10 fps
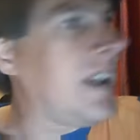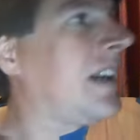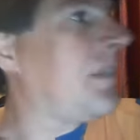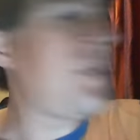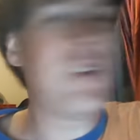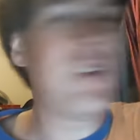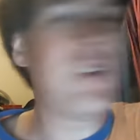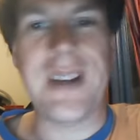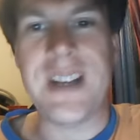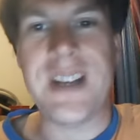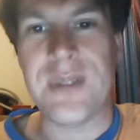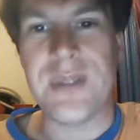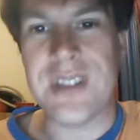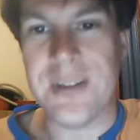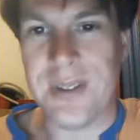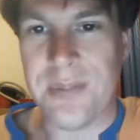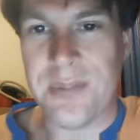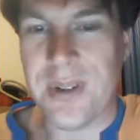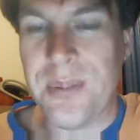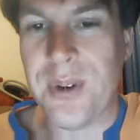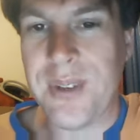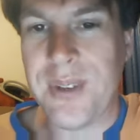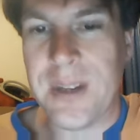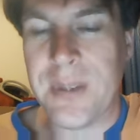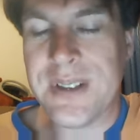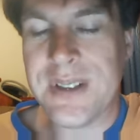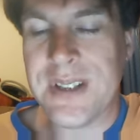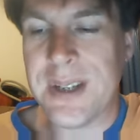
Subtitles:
Maybe you hear my neighbors, they have a birthday, but